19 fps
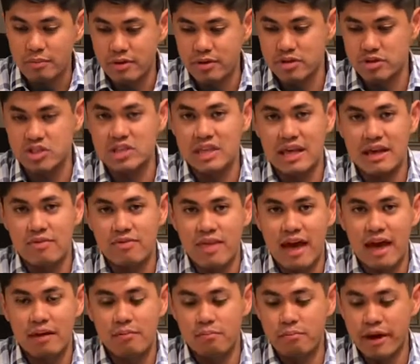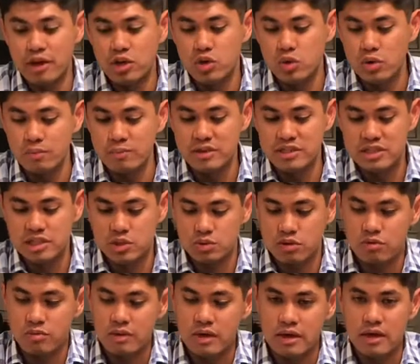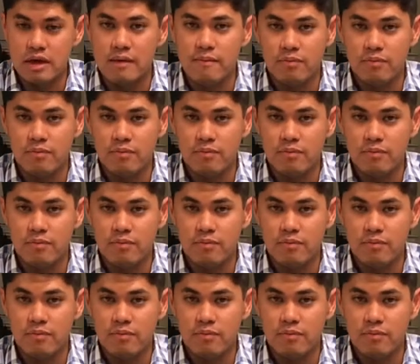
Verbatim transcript: understand that by doing business with me,